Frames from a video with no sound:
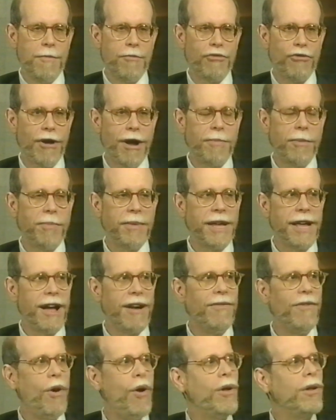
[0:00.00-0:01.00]
probably,
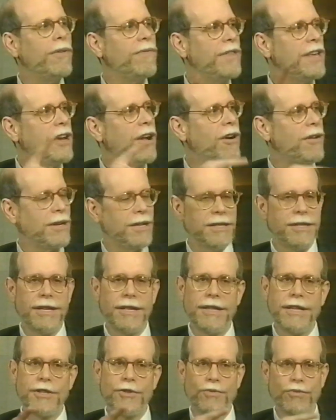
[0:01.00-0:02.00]
of all of the artists
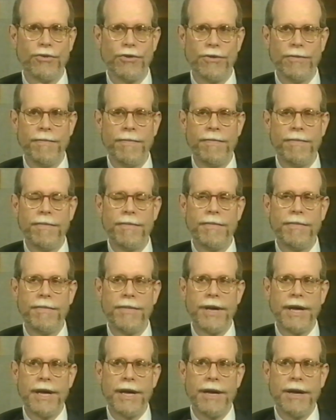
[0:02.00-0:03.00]
in this room,
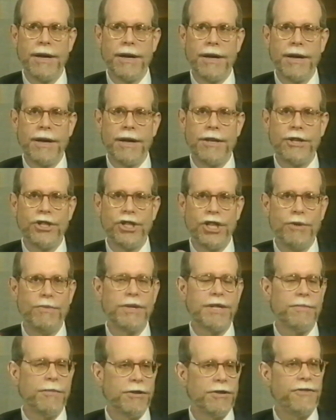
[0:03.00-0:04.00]
she
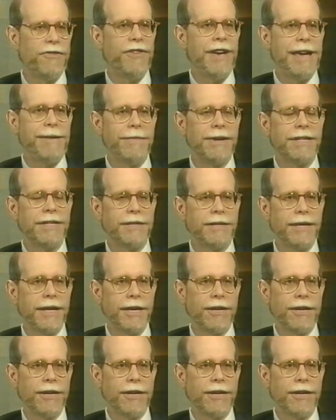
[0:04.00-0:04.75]
was the most famous in